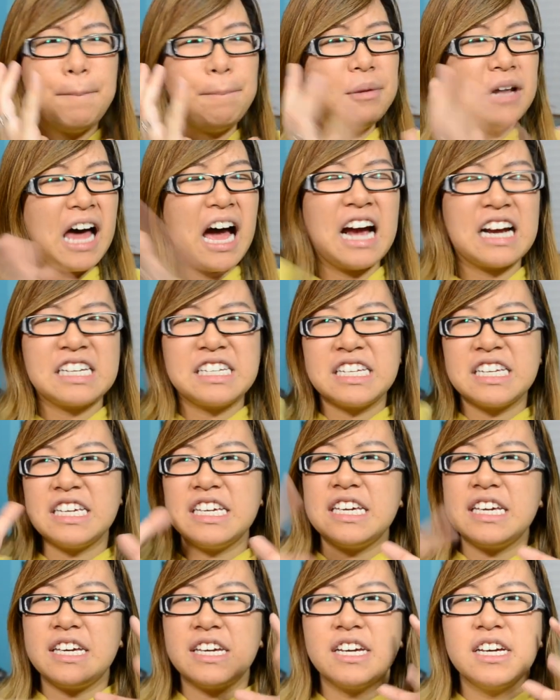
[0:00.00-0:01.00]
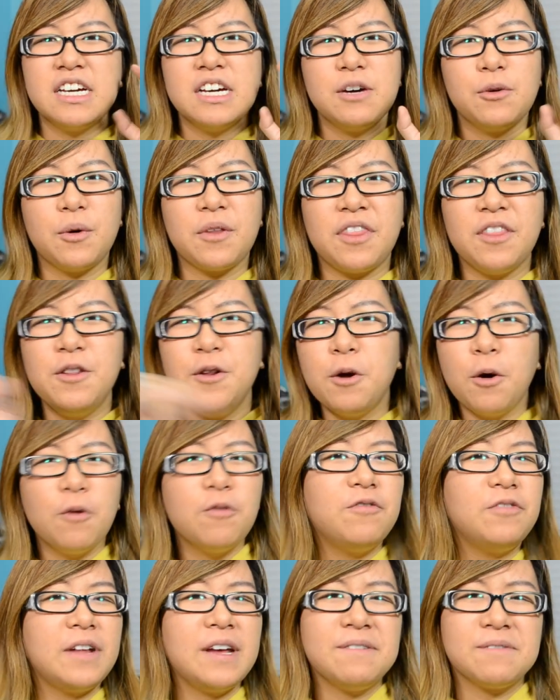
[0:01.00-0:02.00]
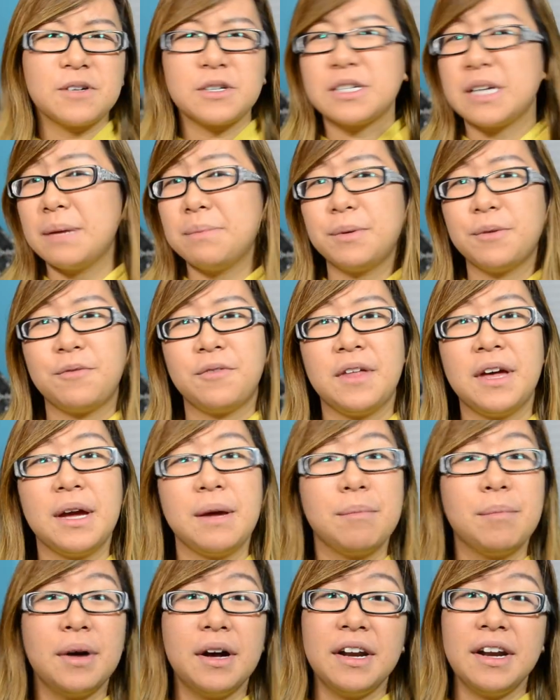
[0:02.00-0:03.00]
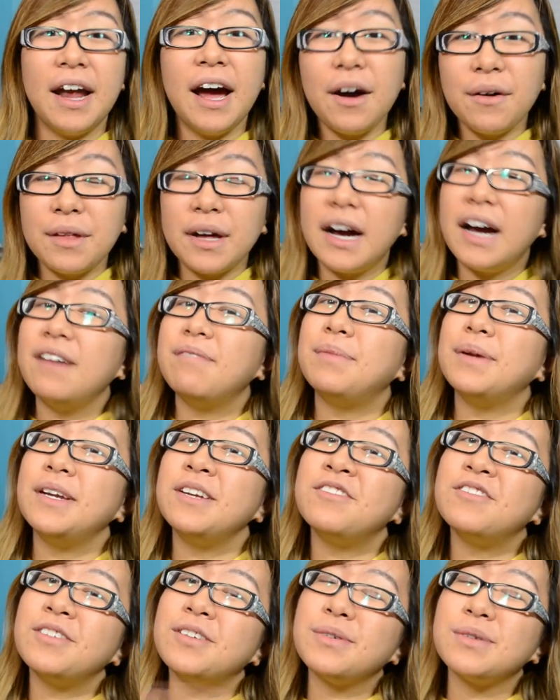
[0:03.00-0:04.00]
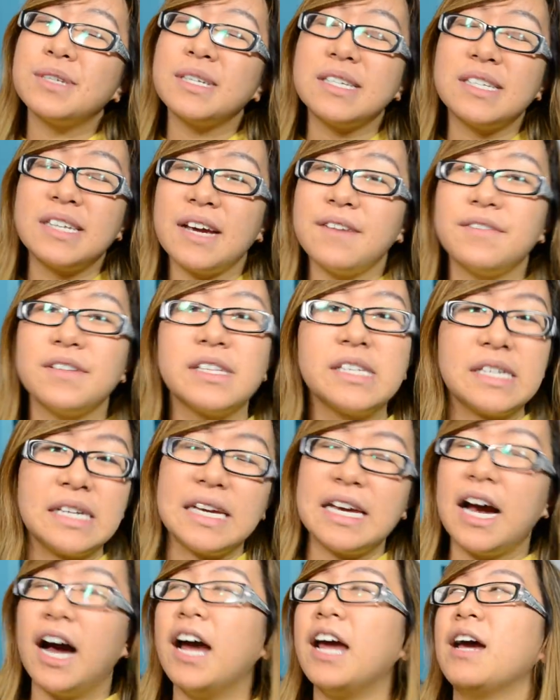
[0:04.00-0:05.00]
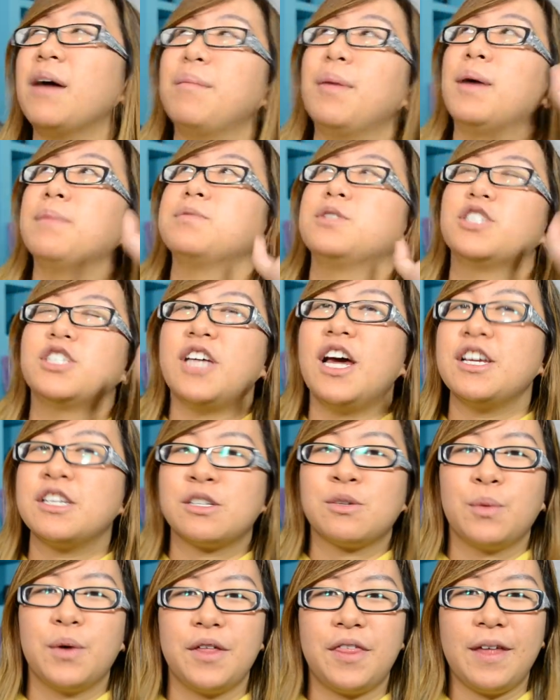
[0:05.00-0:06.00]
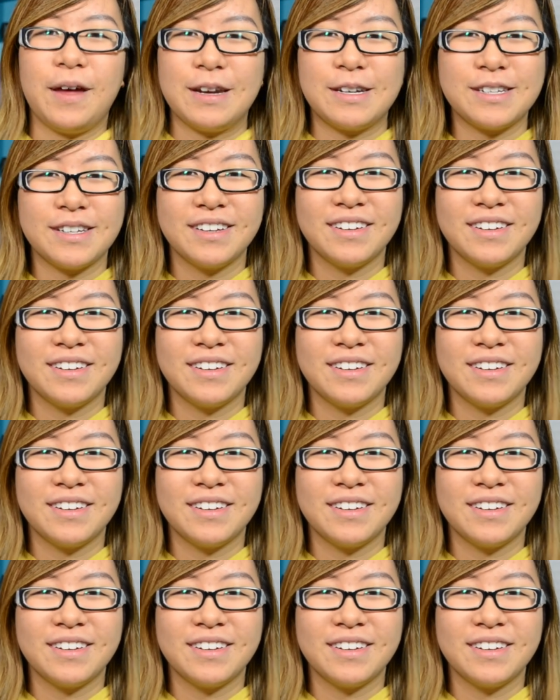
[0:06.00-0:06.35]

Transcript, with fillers: black tea with no flavor type of thing, but now that I've been introduced to David's tea, I am obsessed with it.